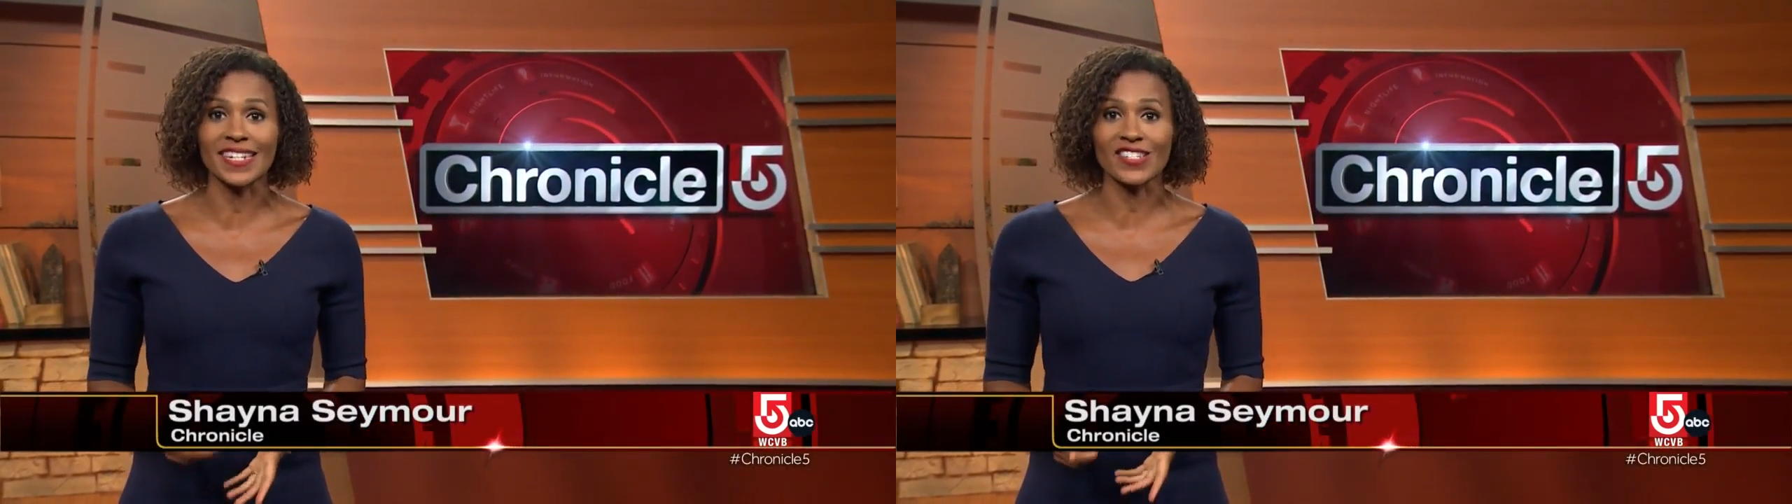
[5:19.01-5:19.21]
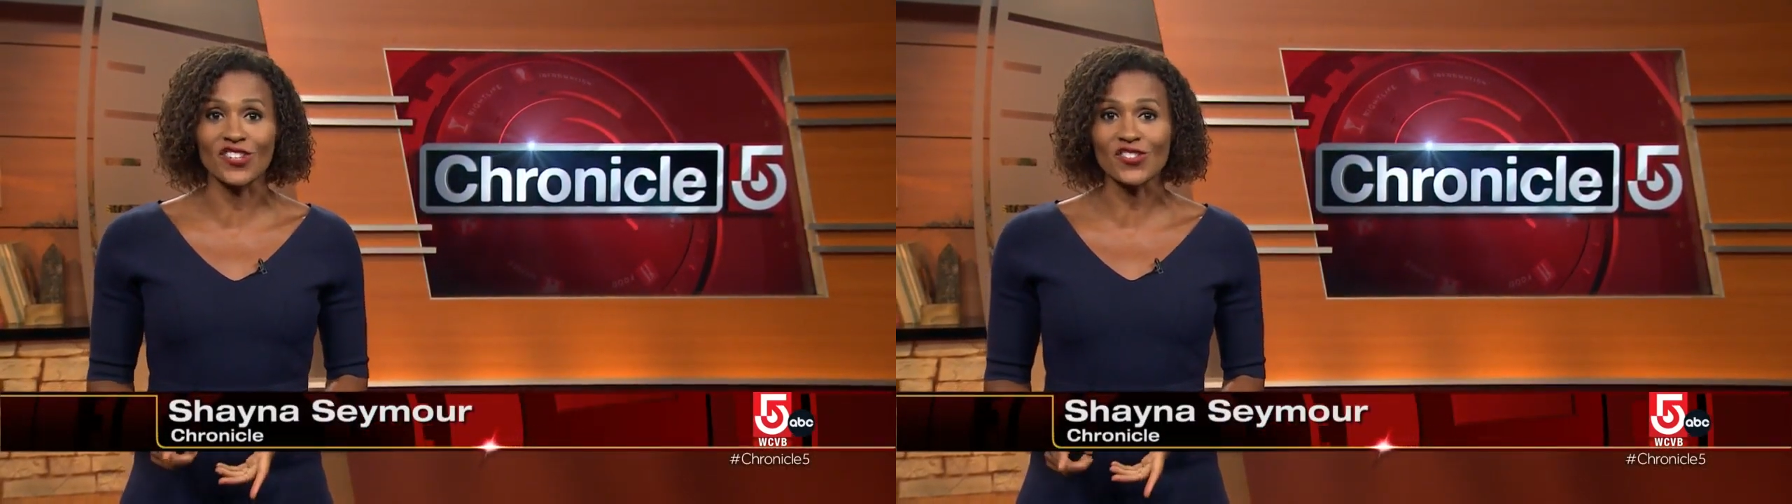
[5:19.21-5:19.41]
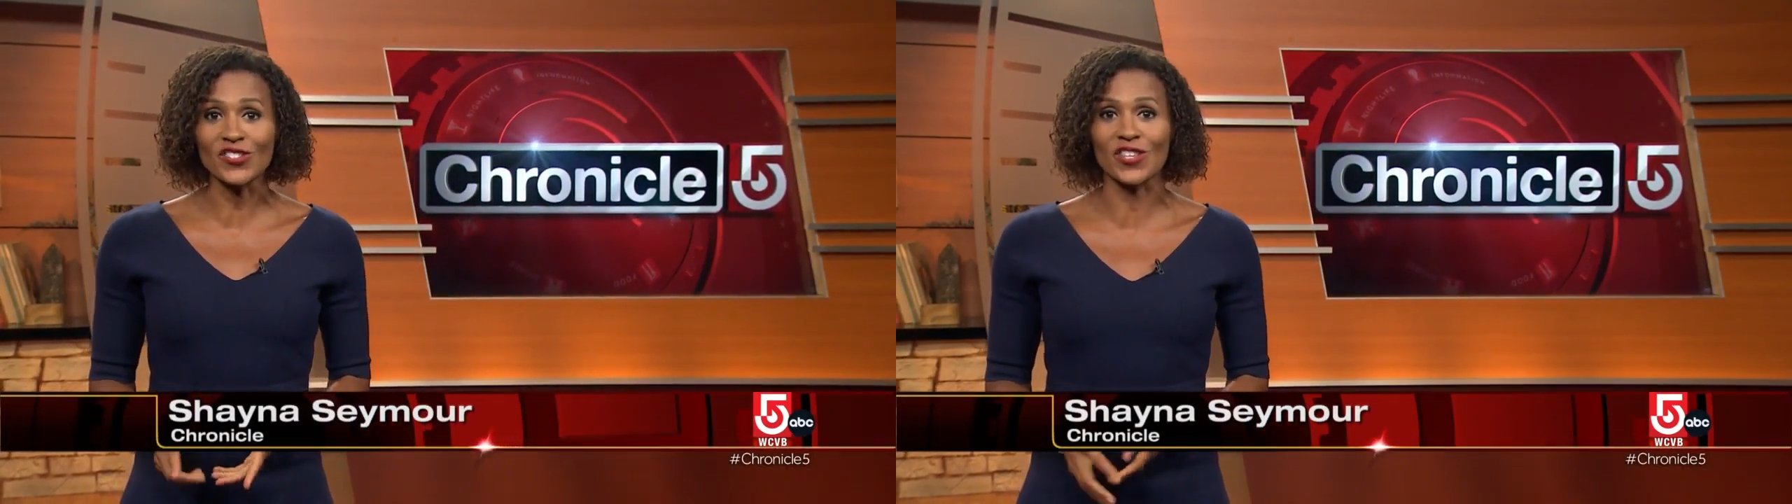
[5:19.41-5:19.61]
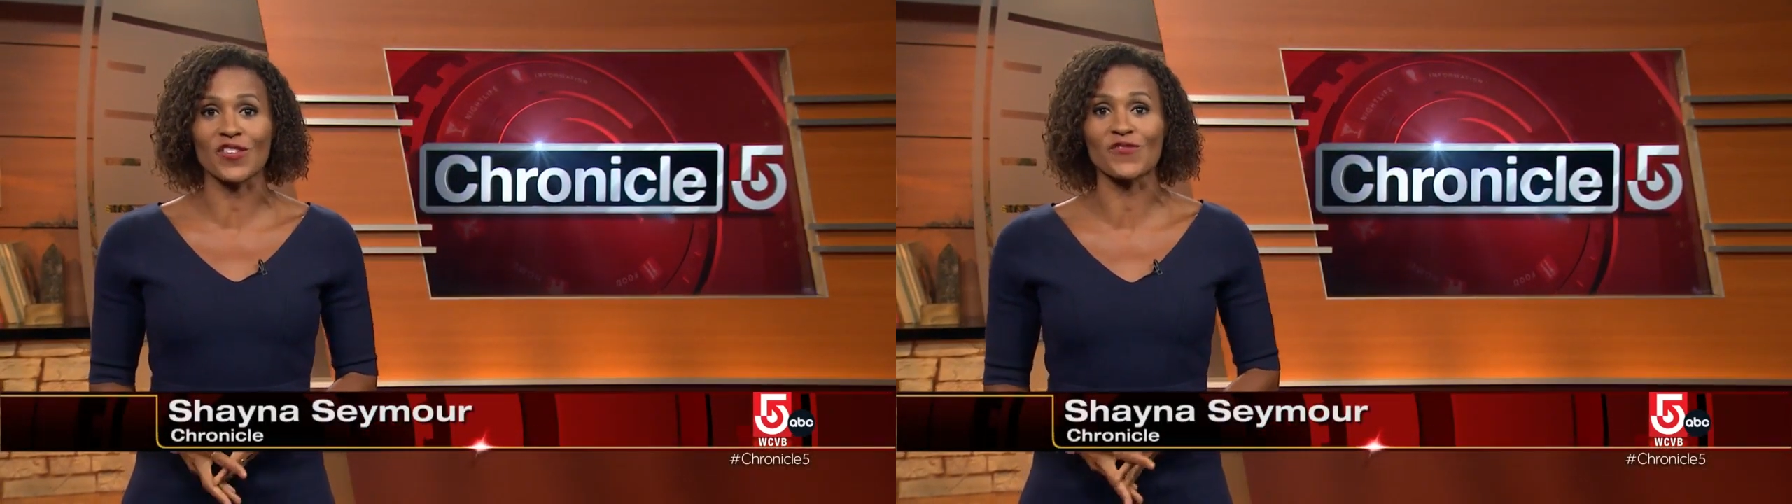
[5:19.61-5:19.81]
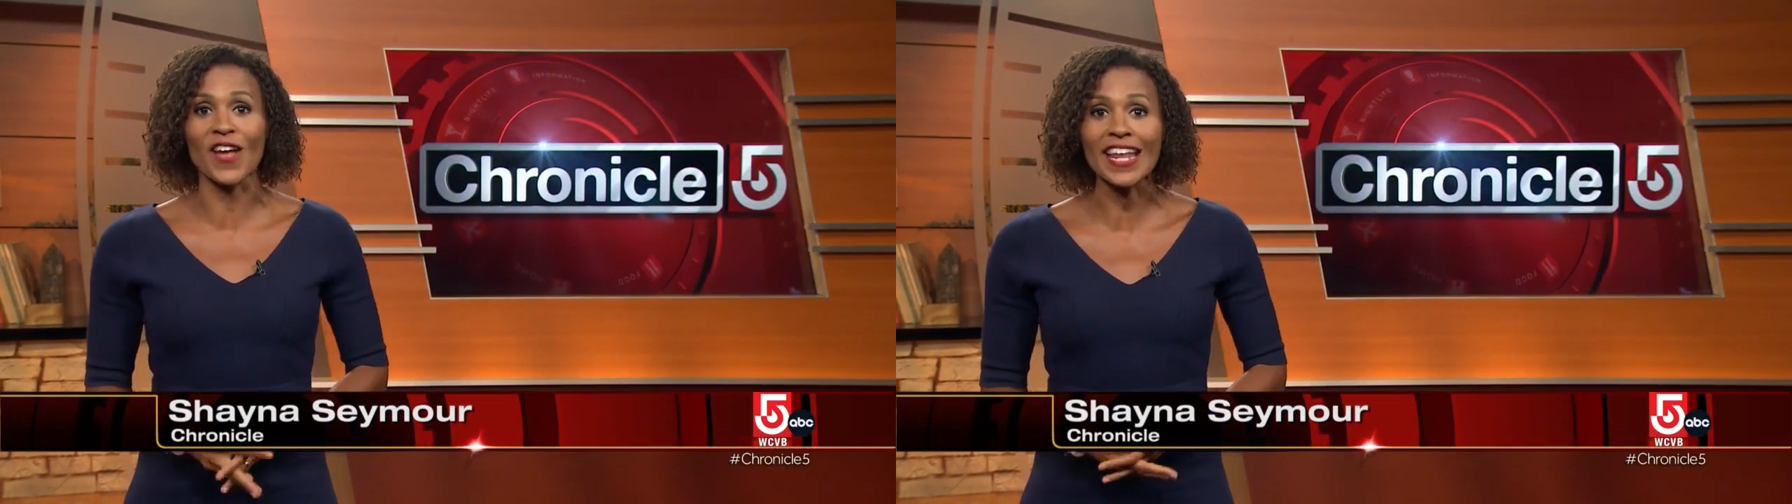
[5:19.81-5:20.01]
In addition to
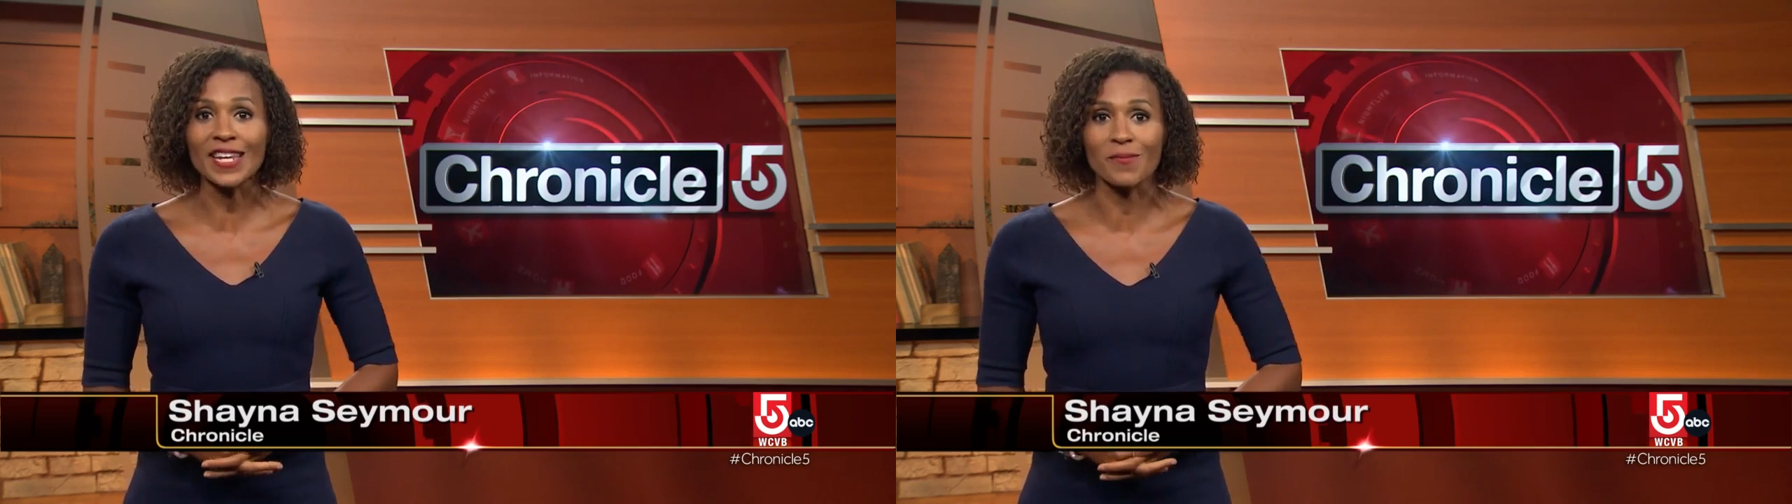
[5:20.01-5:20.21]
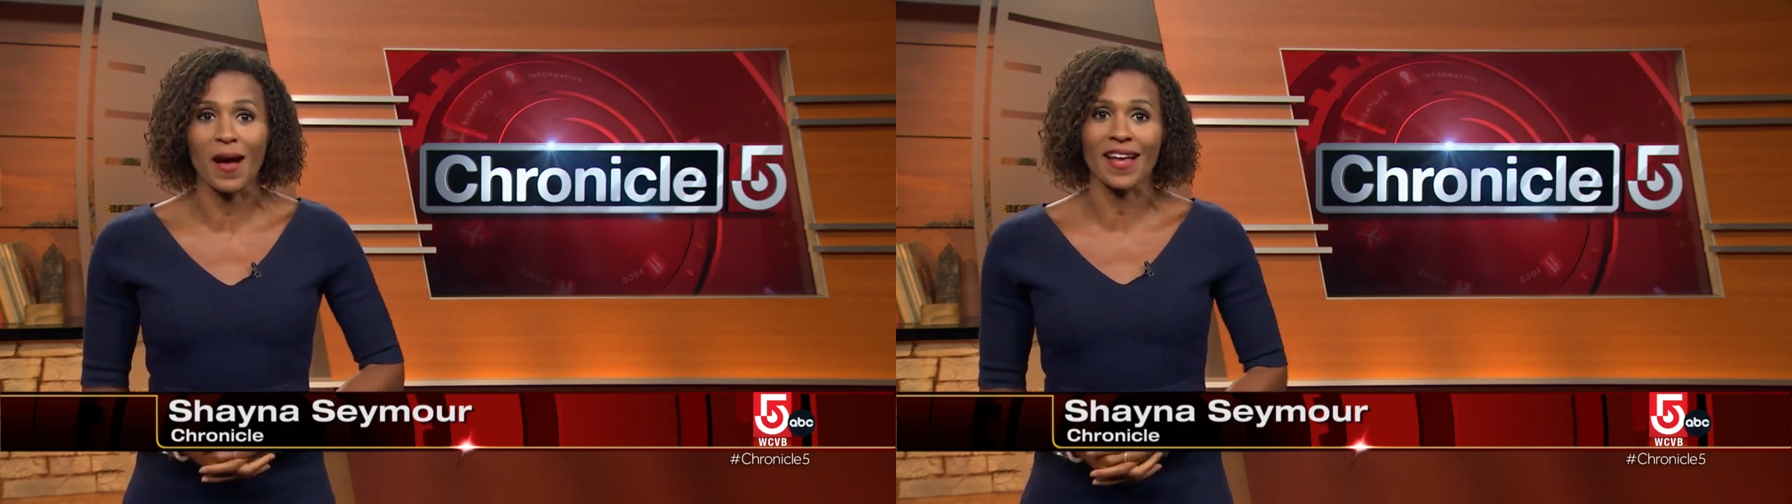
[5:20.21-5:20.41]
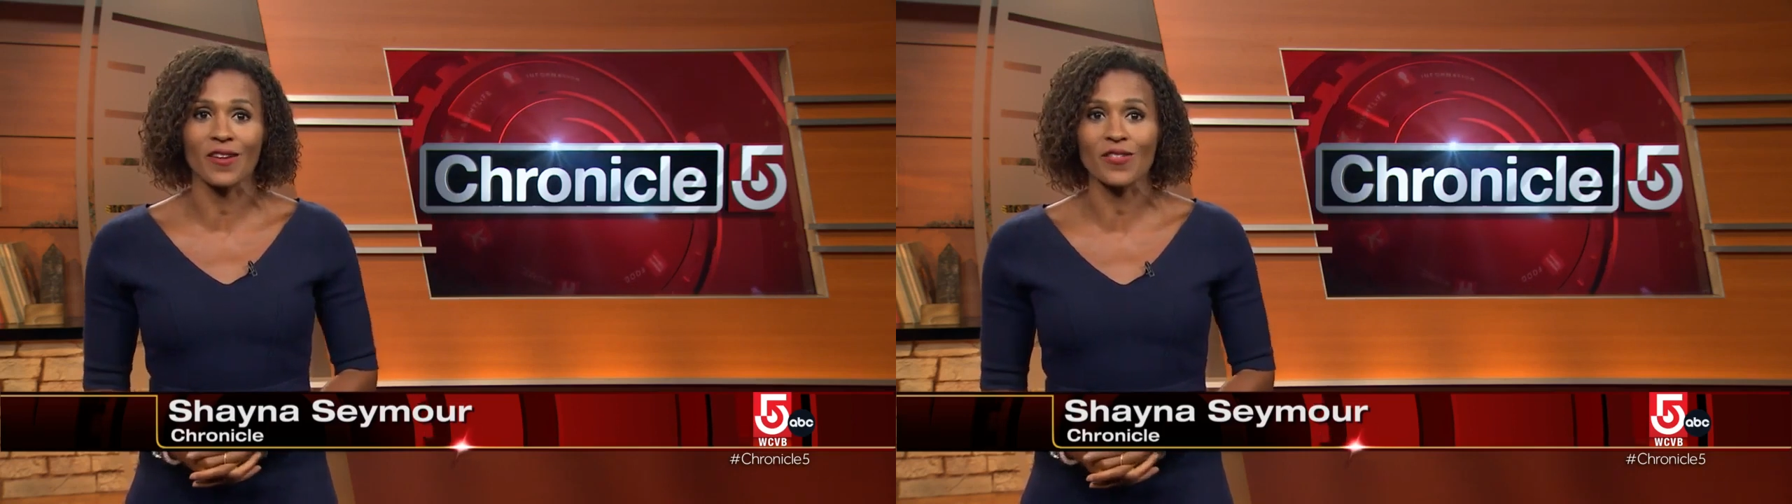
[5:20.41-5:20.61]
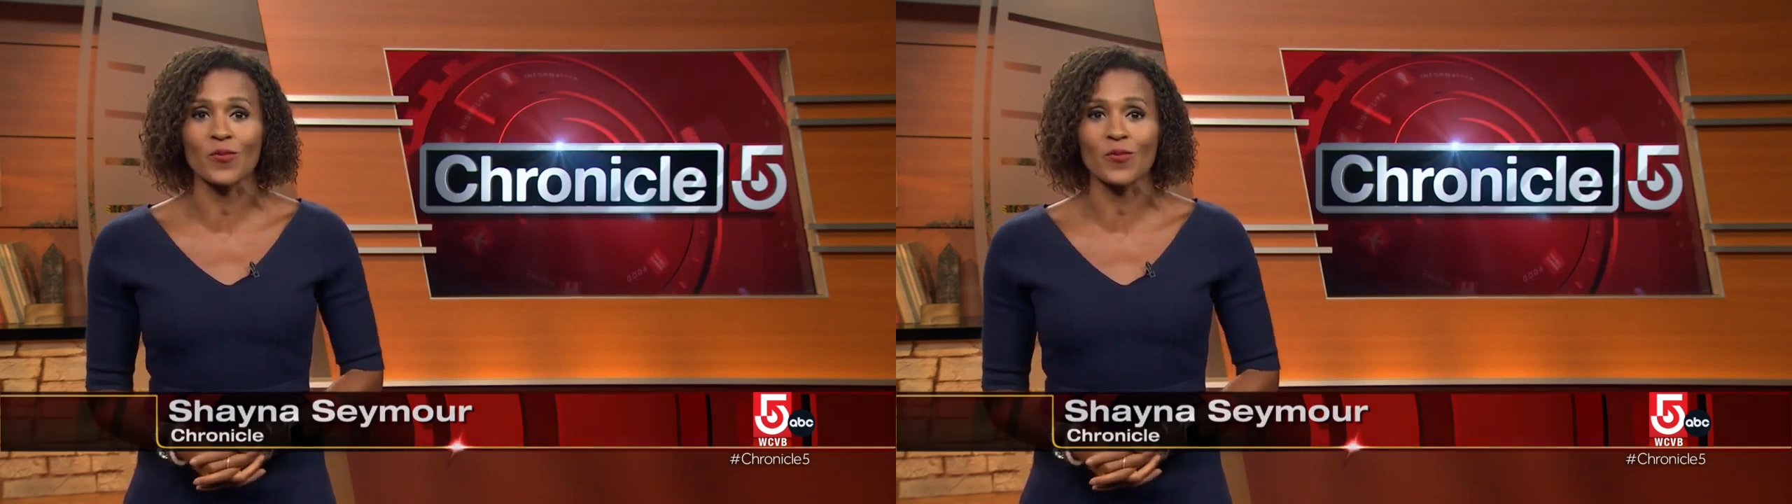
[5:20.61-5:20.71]
the Redding Mile,